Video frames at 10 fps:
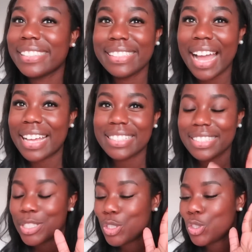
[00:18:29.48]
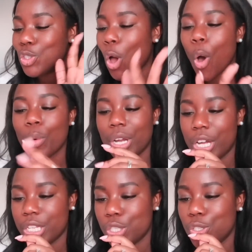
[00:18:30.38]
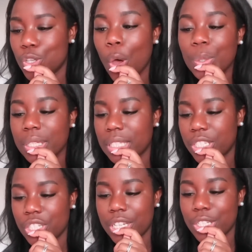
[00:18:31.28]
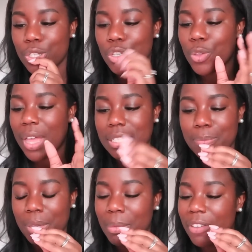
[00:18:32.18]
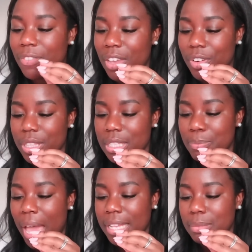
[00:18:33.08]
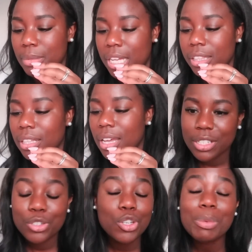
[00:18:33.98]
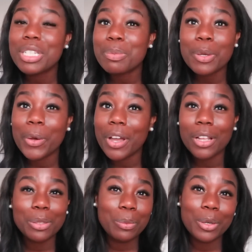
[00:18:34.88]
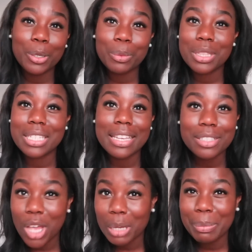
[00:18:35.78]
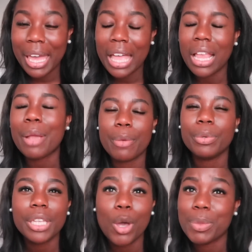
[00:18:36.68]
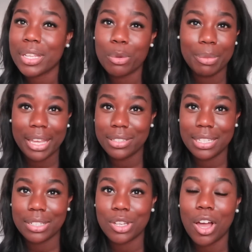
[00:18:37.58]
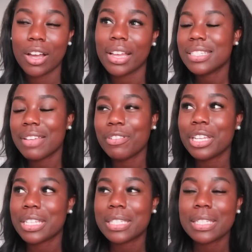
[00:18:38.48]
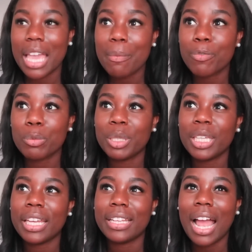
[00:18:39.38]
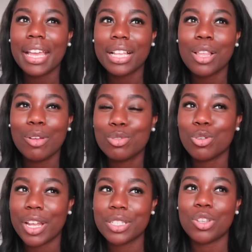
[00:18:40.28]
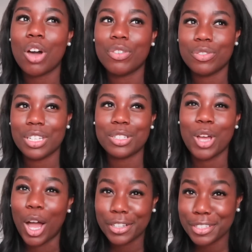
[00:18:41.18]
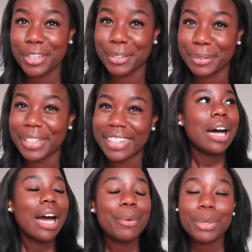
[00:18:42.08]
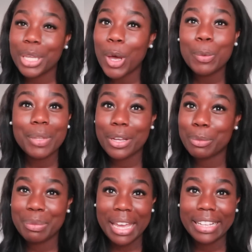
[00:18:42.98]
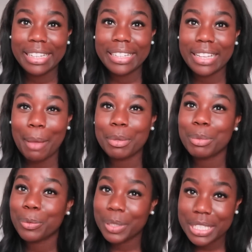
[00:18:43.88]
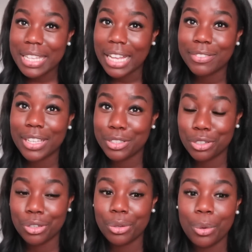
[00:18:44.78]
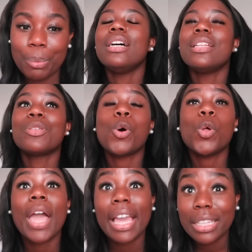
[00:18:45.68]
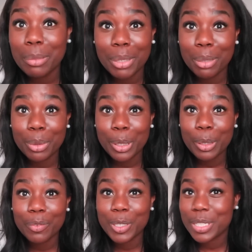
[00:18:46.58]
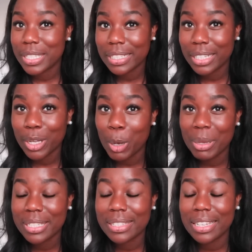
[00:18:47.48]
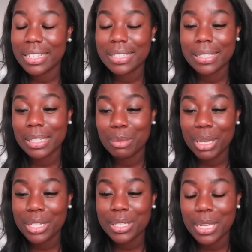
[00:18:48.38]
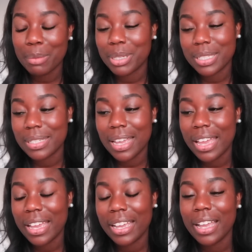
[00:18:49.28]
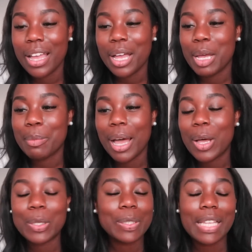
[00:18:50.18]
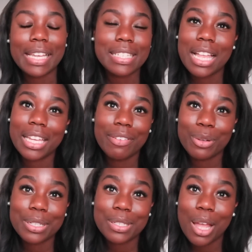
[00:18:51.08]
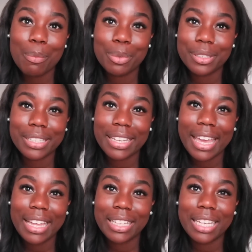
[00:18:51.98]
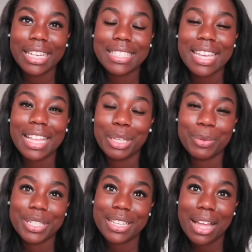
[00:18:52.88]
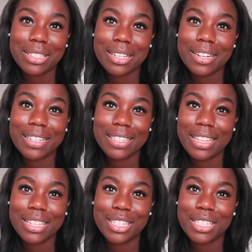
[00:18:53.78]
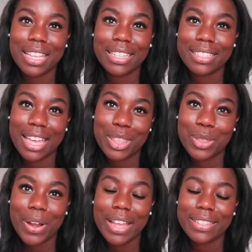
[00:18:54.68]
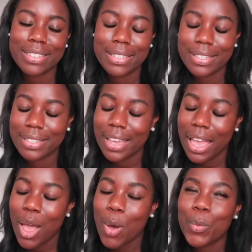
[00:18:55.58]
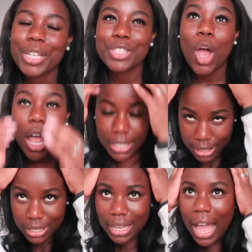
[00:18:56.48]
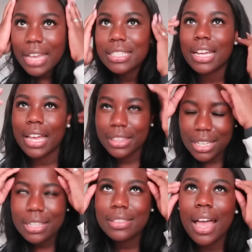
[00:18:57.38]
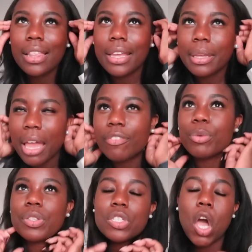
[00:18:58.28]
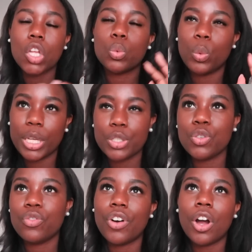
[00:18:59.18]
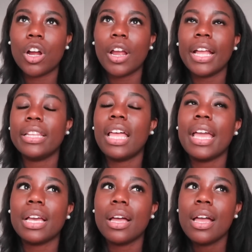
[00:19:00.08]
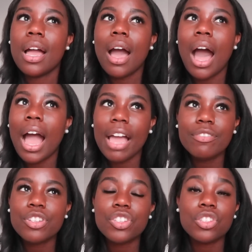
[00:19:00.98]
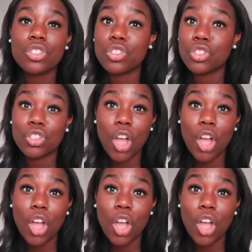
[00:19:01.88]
guys, so good, so delicious. So that's been my favorite this past month. There's so much that's been going on in the world with the TikTok ban. I really hope they don't ban TikTok. It's definitely an escape for me and I get a lot of trends off of TikTok too. I really hope they don't ban it. I'm gonna be really sad if they do. The whole Hailey Bieber versus Selena Gomez thing. Selena made a statement today about like telling everyone to stop bullying Hailey because Hailey reached out to her and said that she's getting death threats. Which honestly guys, like I think that like everyone's gone way too far and like I have just